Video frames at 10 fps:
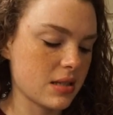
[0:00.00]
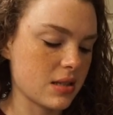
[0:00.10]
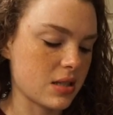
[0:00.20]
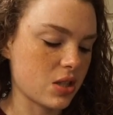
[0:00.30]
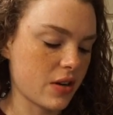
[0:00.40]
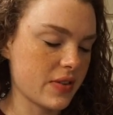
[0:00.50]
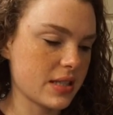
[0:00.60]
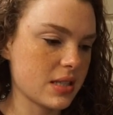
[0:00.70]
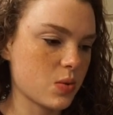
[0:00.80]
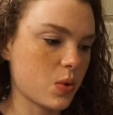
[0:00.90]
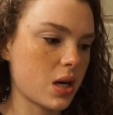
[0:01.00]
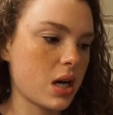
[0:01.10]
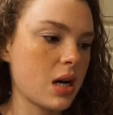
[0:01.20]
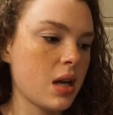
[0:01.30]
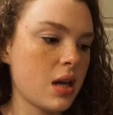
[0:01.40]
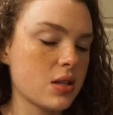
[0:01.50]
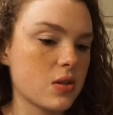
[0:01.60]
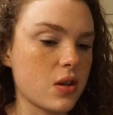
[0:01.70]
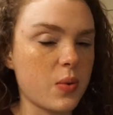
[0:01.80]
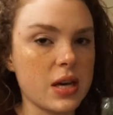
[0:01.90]
the services were
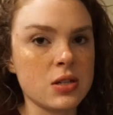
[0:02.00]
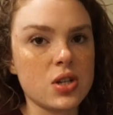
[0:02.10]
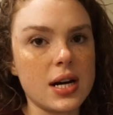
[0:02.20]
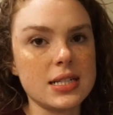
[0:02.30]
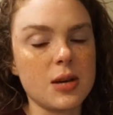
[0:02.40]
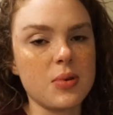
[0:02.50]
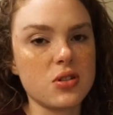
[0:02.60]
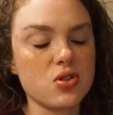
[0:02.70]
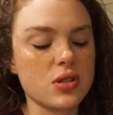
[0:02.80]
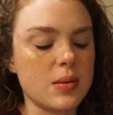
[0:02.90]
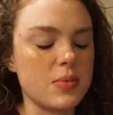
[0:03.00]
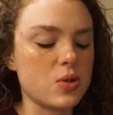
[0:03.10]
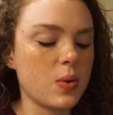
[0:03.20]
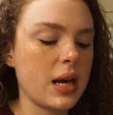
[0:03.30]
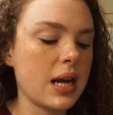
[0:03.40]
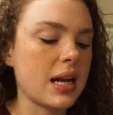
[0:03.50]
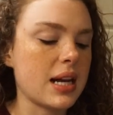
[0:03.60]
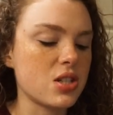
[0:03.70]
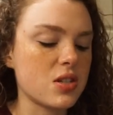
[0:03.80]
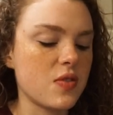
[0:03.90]
so that we can try to take pictures in between. And
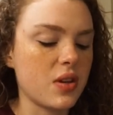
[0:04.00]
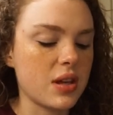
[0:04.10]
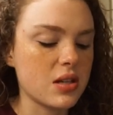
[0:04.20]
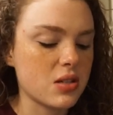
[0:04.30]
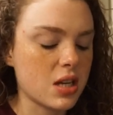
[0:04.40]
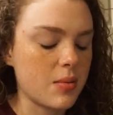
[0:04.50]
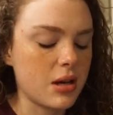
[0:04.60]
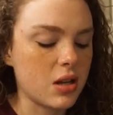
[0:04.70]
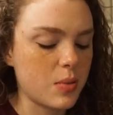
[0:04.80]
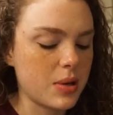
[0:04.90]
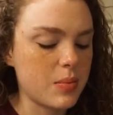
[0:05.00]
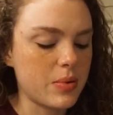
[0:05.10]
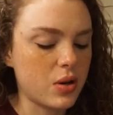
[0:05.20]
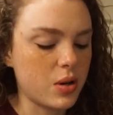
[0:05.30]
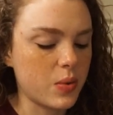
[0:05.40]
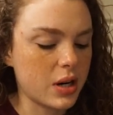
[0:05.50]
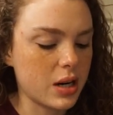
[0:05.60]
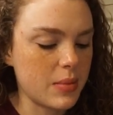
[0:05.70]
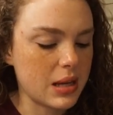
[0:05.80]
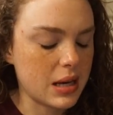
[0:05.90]
I just feel like there's gonna be a lot of people, and we're
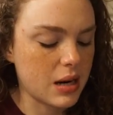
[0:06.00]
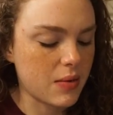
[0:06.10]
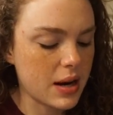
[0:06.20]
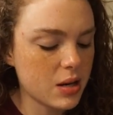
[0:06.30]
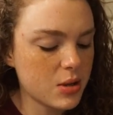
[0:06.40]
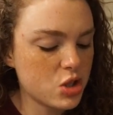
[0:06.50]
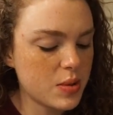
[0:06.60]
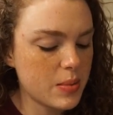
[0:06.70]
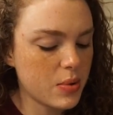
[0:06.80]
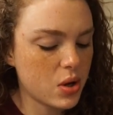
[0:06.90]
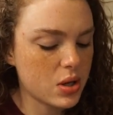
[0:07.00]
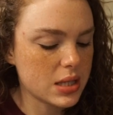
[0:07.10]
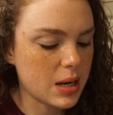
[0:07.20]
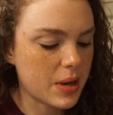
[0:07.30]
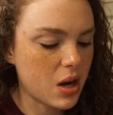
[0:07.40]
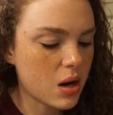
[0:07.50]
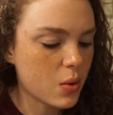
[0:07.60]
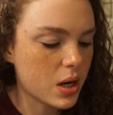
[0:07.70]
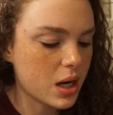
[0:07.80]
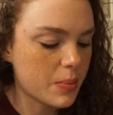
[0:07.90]
gonna be like around a bunch of people. It's gonna be
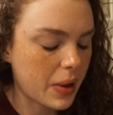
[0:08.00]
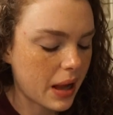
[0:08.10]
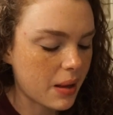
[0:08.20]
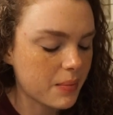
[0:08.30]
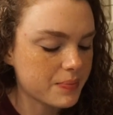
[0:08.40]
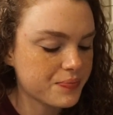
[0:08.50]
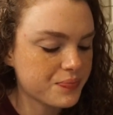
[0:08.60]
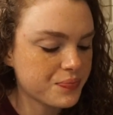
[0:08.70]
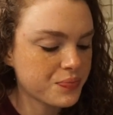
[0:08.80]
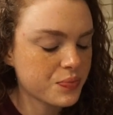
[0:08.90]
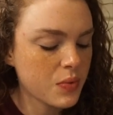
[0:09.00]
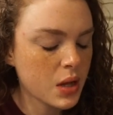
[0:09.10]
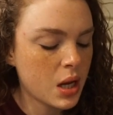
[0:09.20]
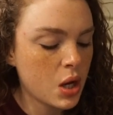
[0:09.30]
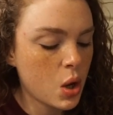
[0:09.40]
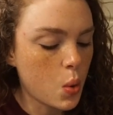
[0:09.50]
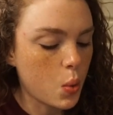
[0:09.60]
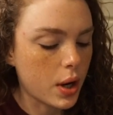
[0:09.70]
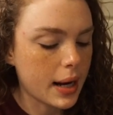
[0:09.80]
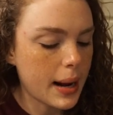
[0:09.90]
awkward, but
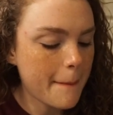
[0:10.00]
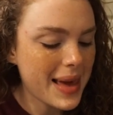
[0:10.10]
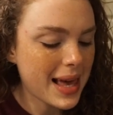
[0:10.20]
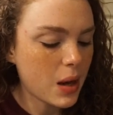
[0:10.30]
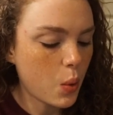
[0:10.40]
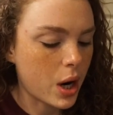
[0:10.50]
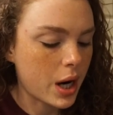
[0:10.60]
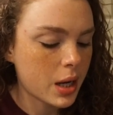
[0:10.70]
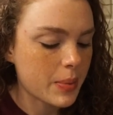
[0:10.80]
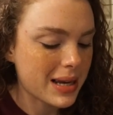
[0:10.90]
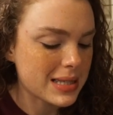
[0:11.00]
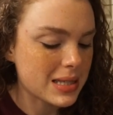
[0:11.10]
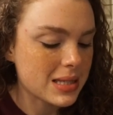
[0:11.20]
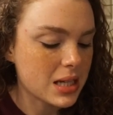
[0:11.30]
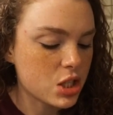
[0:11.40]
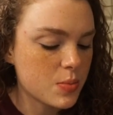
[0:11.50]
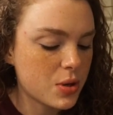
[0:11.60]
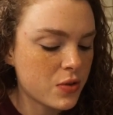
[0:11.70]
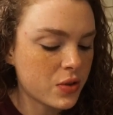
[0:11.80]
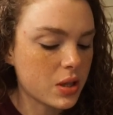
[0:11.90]
we're gonna make it work because it's such a
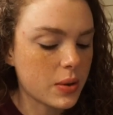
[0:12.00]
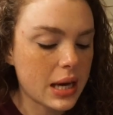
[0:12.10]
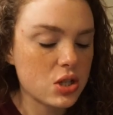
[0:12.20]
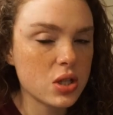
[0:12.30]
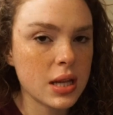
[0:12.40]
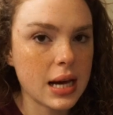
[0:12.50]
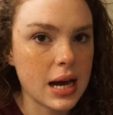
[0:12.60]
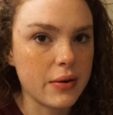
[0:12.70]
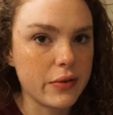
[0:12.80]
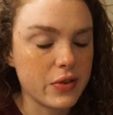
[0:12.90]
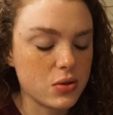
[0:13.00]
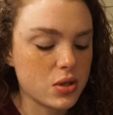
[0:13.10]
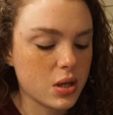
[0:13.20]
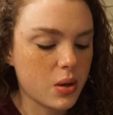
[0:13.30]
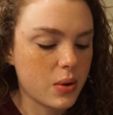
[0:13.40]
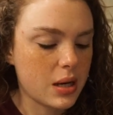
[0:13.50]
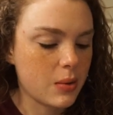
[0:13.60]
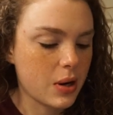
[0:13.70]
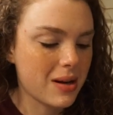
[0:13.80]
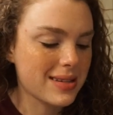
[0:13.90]
beautiful location. Like, I refuse to go
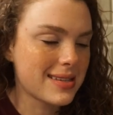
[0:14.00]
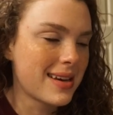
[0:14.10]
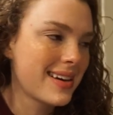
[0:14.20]
anywhere else.